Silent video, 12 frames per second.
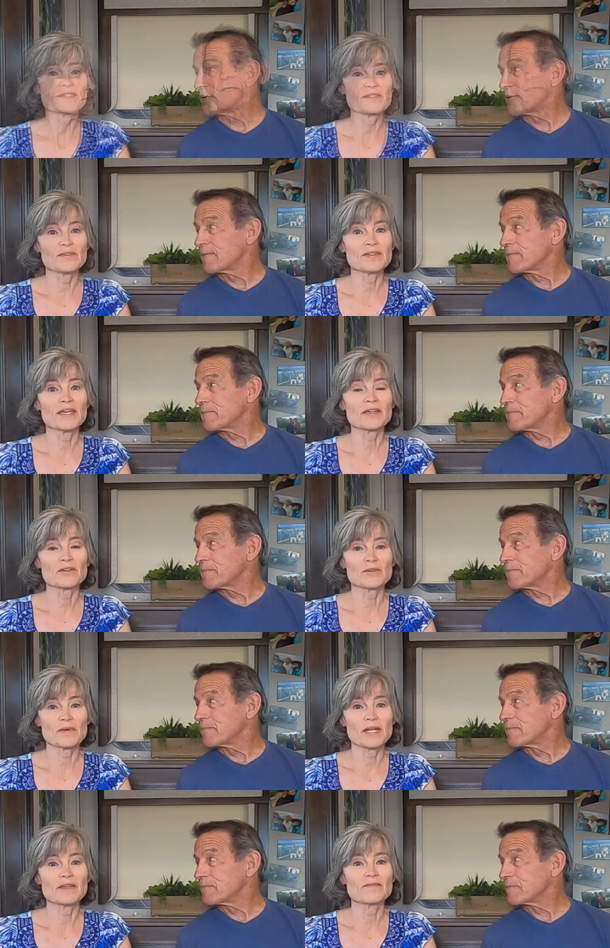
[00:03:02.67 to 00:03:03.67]
Speaker 1: Because you think
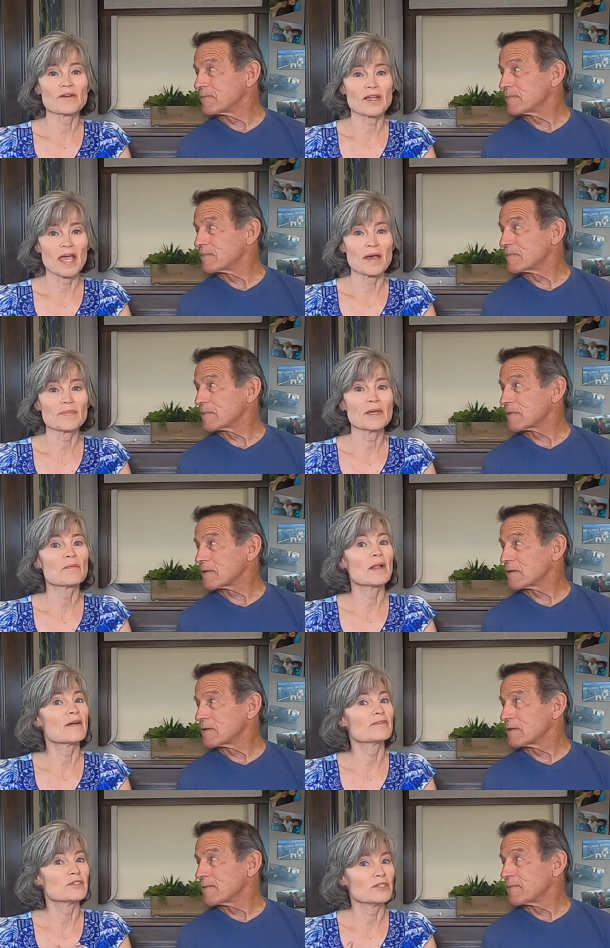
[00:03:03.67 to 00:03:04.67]
you're ready for camping,
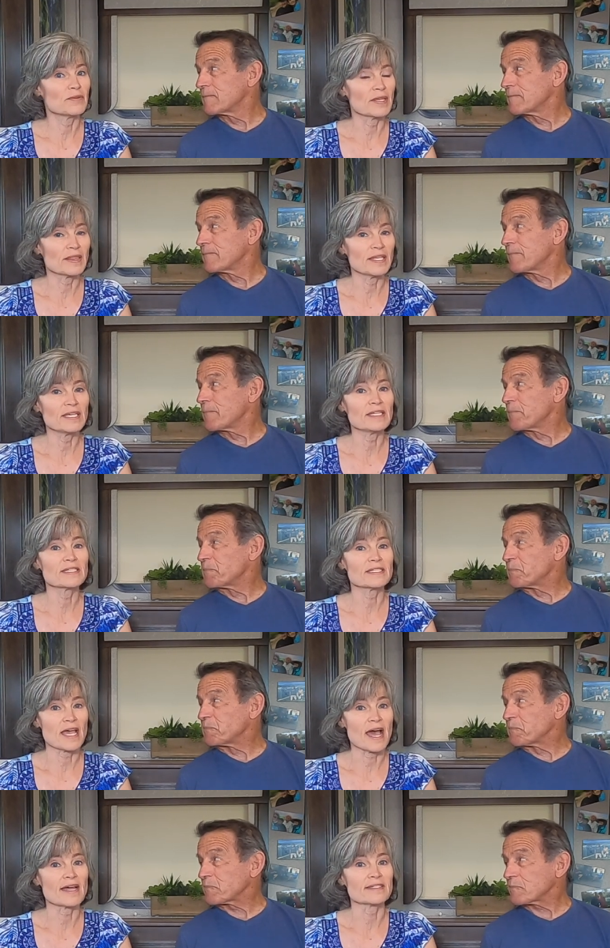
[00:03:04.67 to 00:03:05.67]
well, after doing
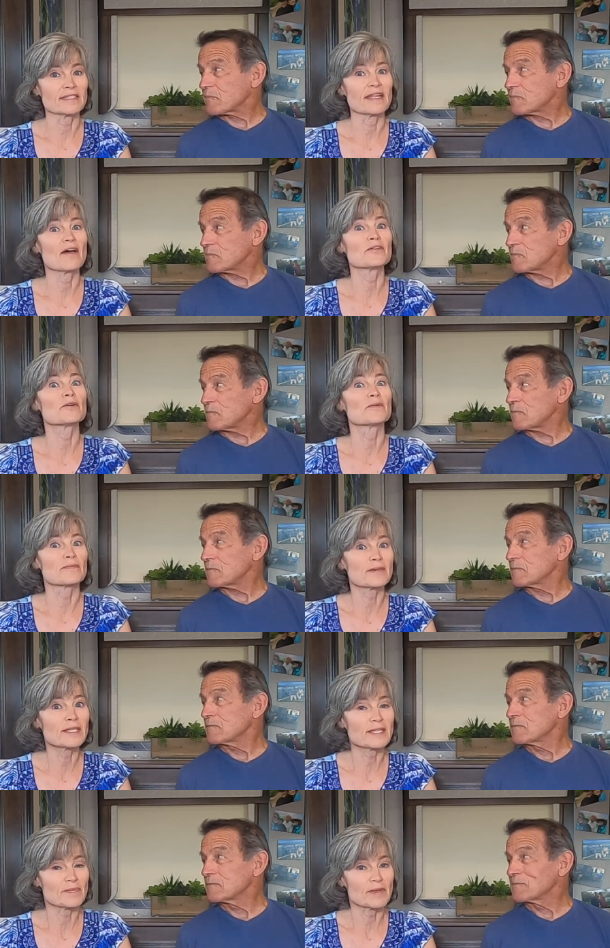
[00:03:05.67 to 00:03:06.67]
these tasks, now you'll
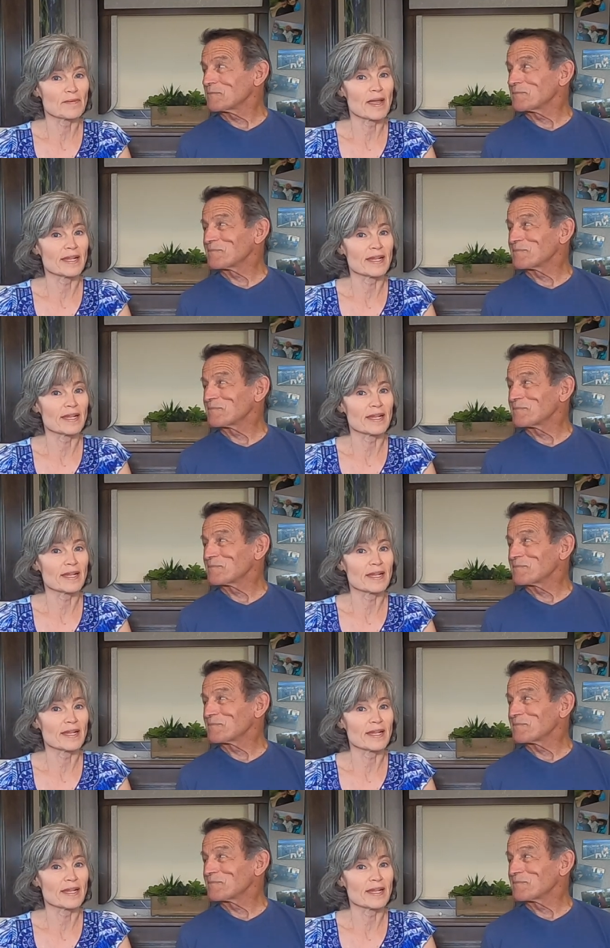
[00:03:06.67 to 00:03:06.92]
really be